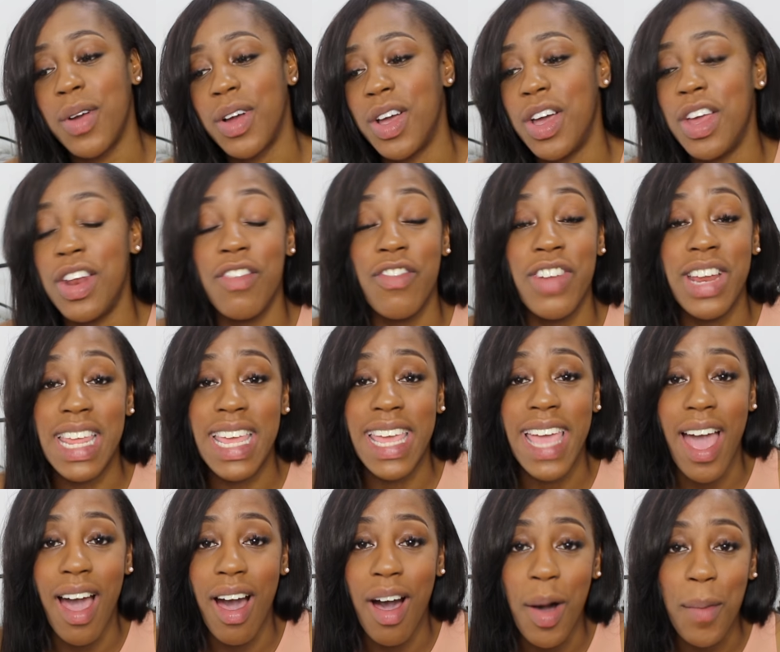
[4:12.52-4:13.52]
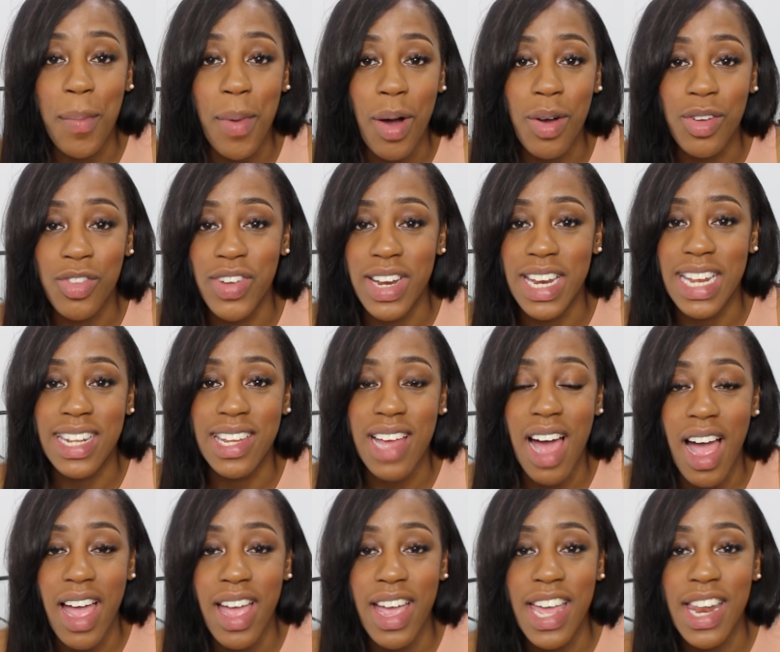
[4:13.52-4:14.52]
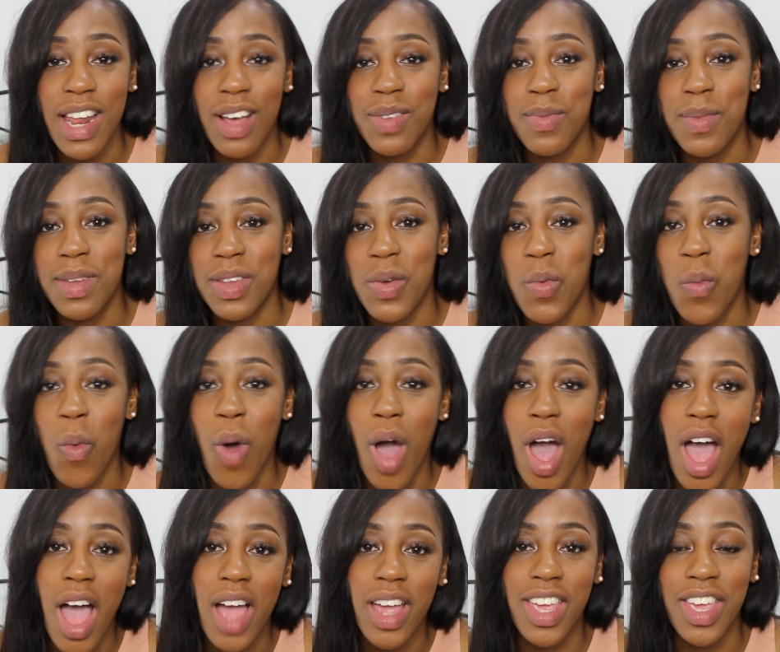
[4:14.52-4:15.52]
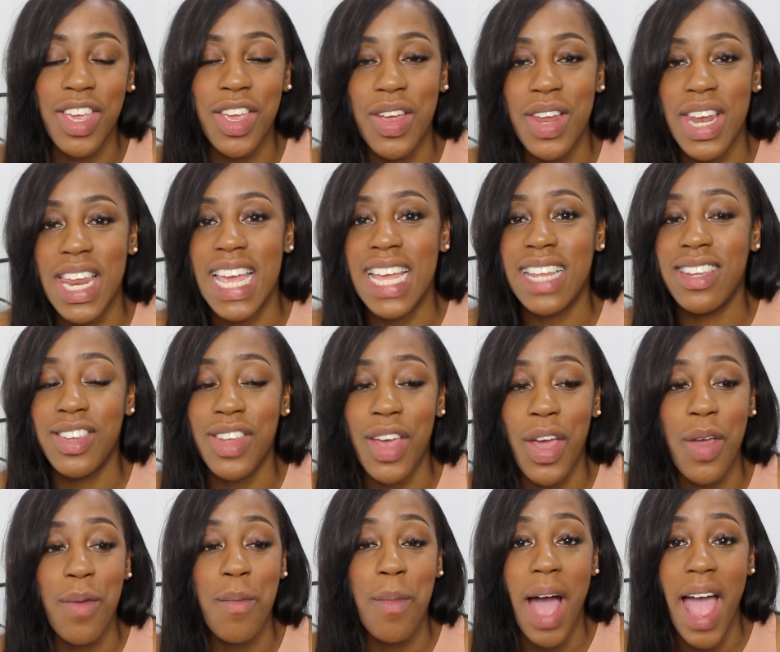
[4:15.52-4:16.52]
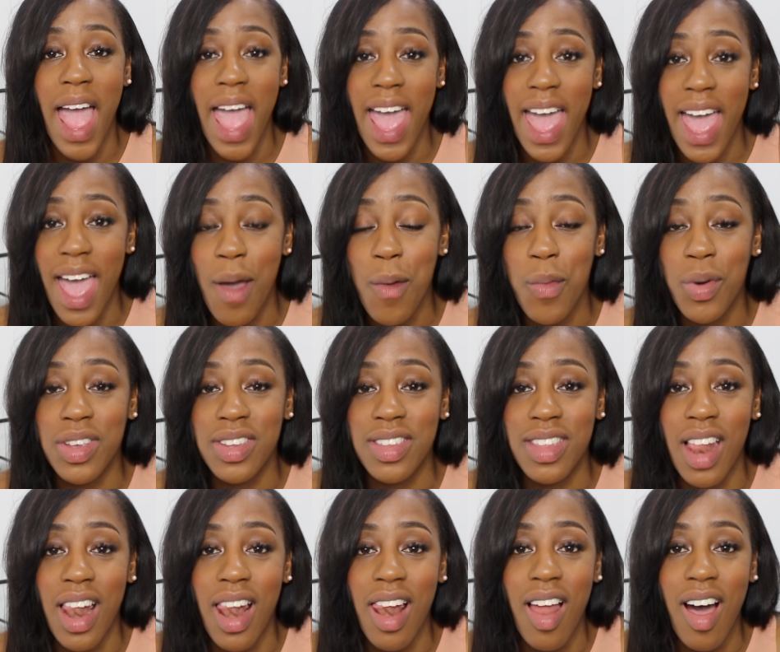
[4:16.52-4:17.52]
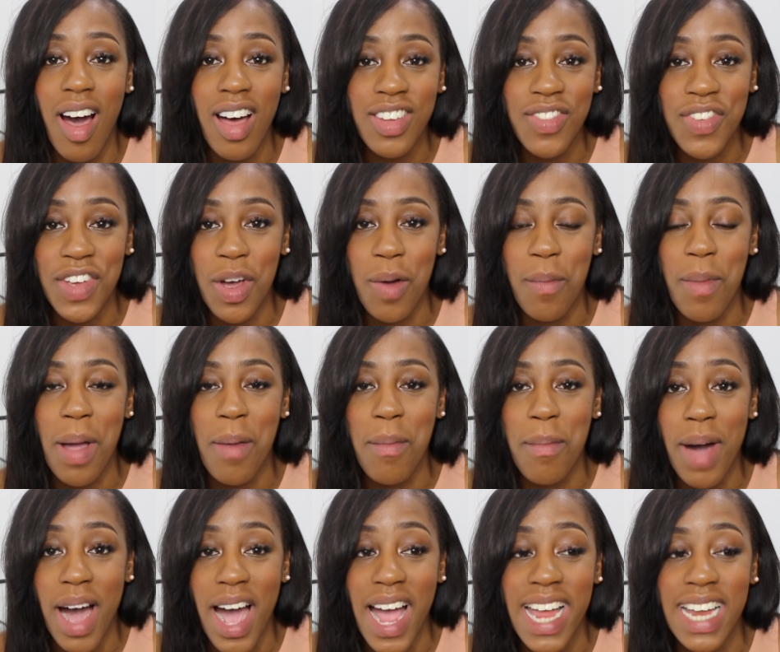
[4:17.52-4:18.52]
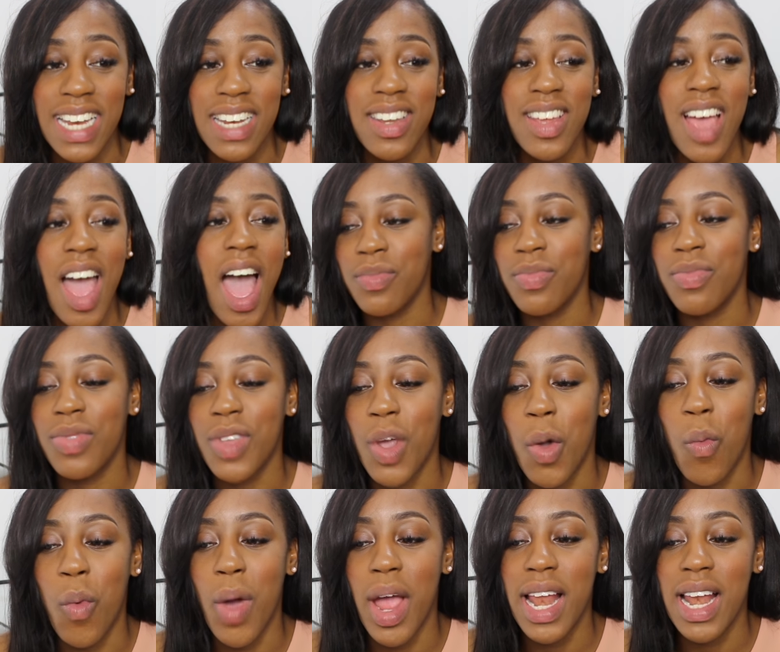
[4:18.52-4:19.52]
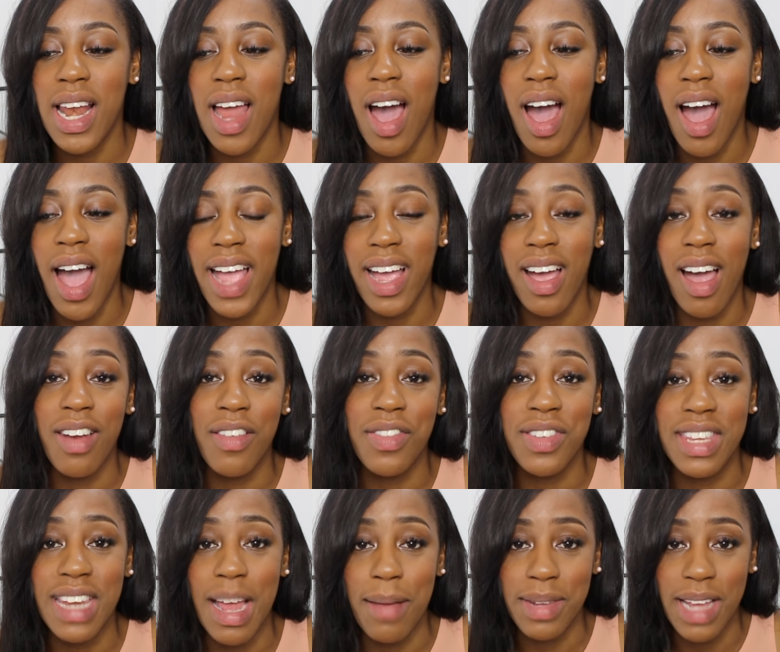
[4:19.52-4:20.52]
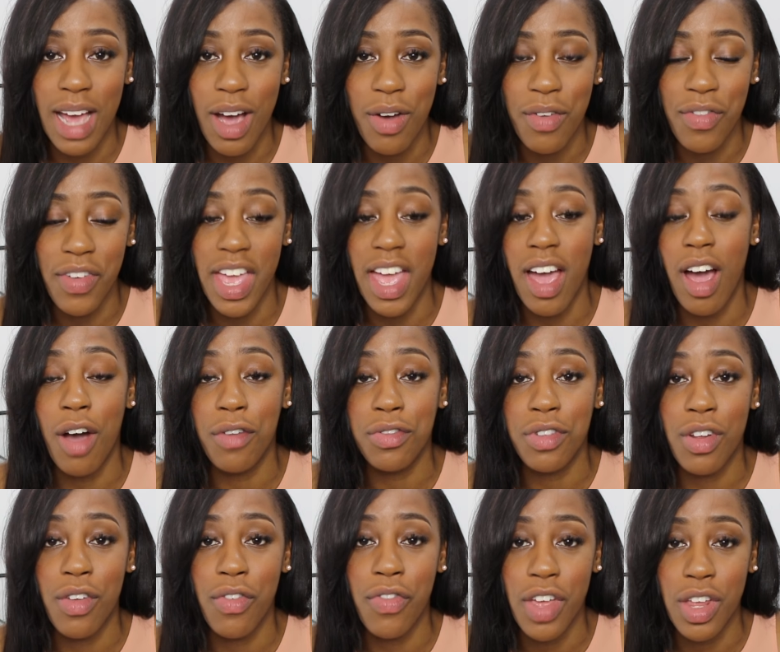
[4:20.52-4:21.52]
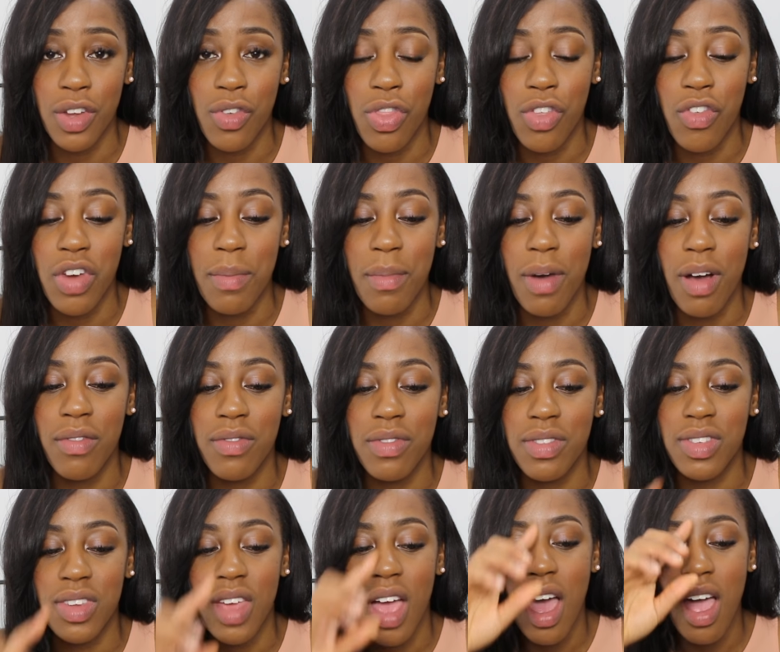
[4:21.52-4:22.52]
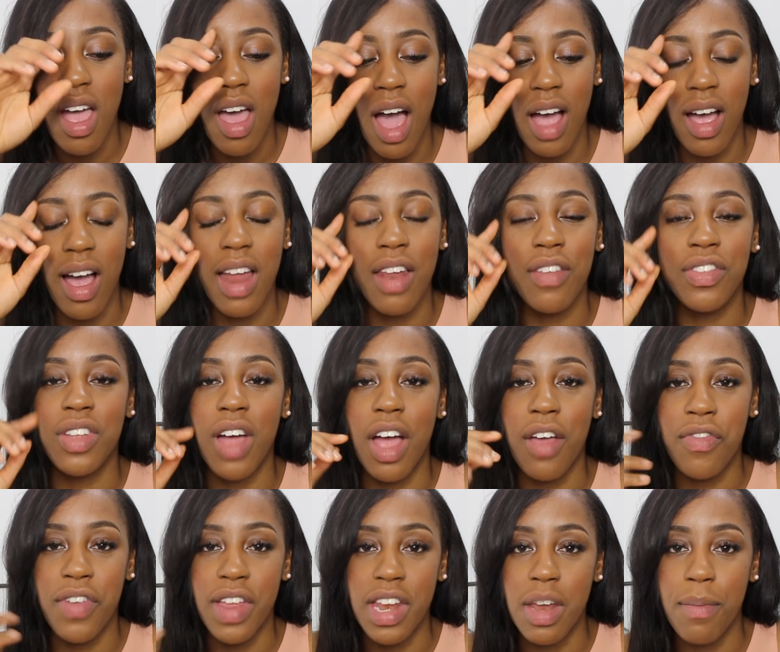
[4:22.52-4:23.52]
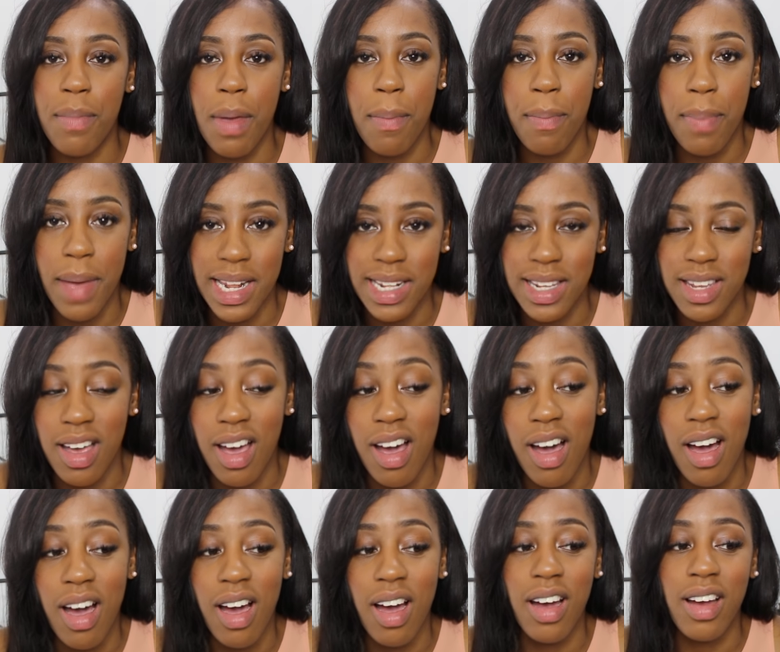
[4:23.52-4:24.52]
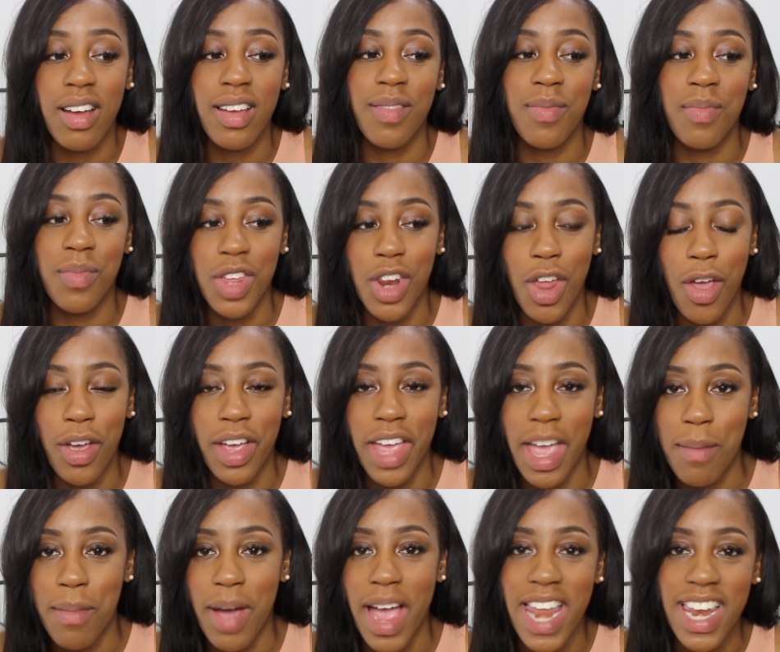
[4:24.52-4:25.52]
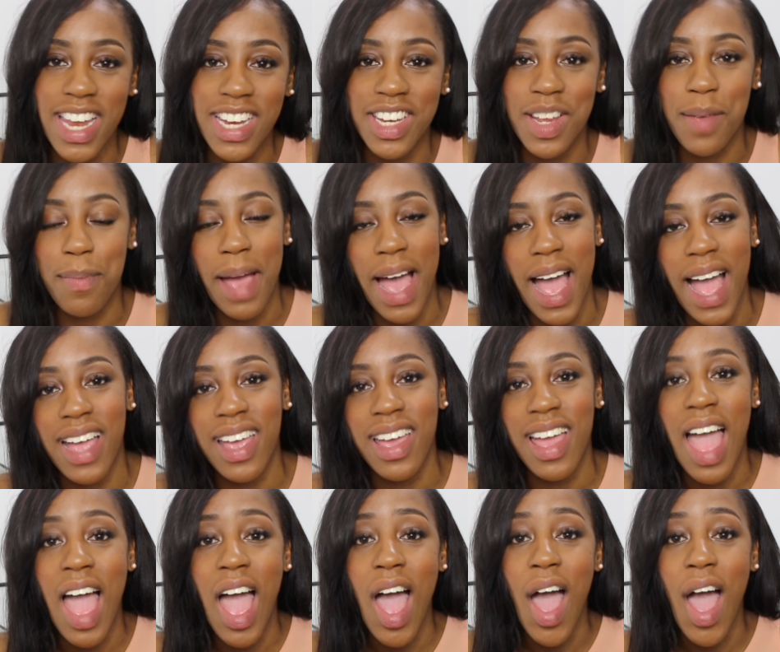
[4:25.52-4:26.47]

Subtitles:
Couldn't really get up. I was really tired. I was missing work, uni. So my hair was the last thing on my mind. When I kind of snapped out of it after the first 3 months, I kind of started feeling a bit better, you know, getting my energy back.